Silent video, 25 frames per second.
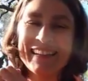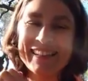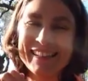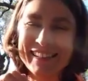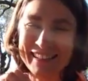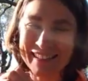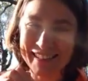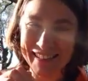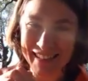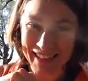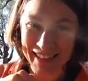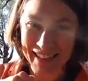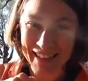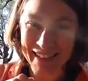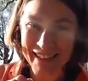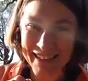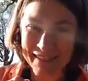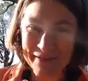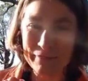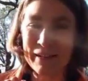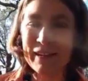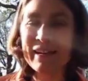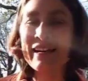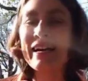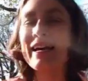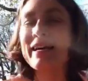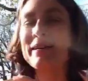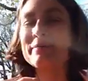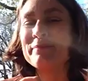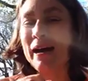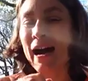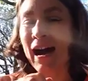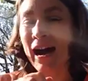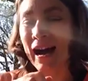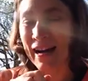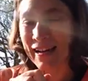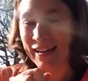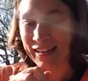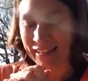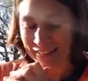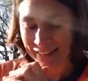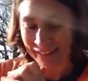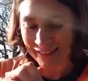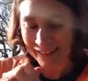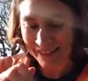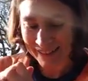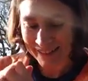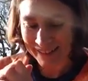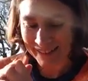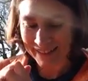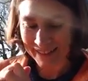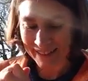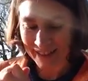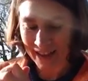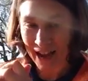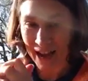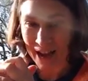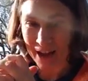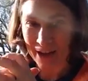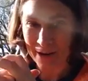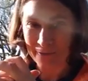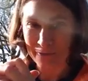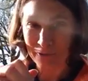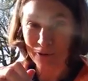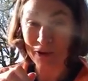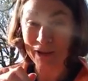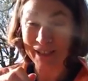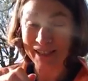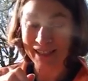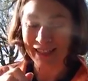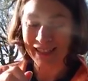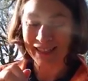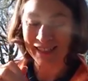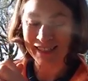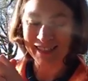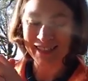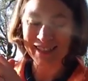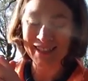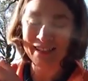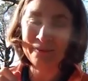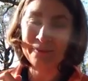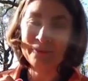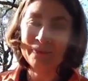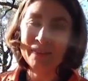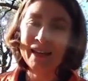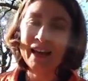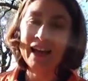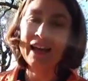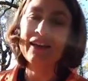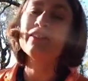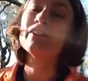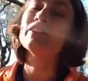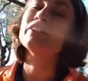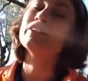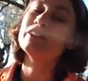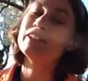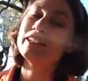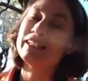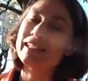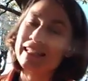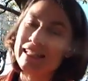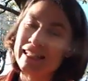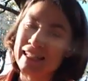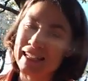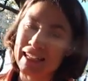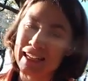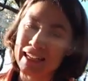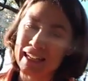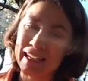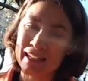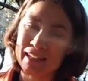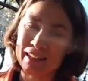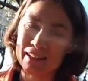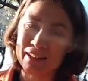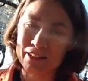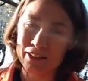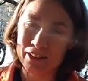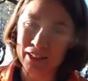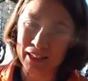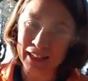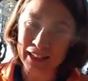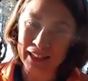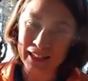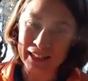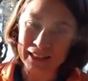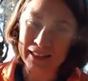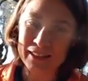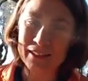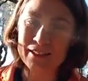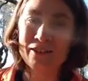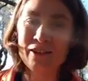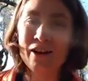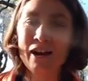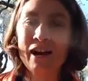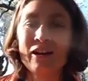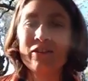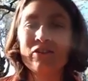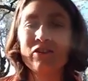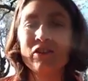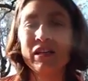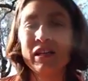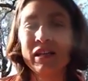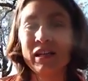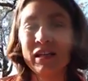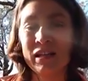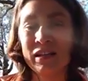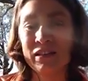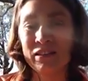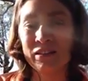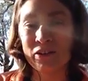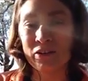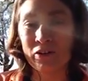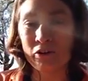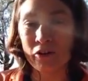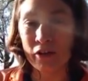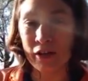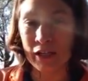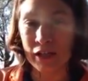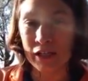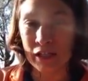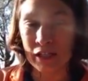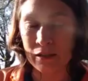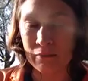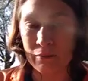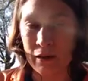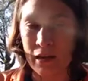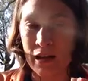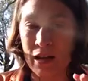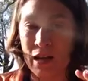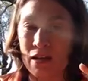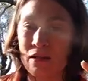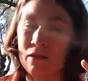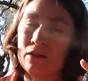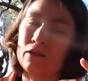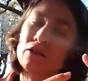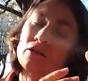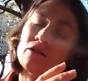sink, become higher, more dense, and they're going to sink. They're going to hit the ground again. They're going to expand.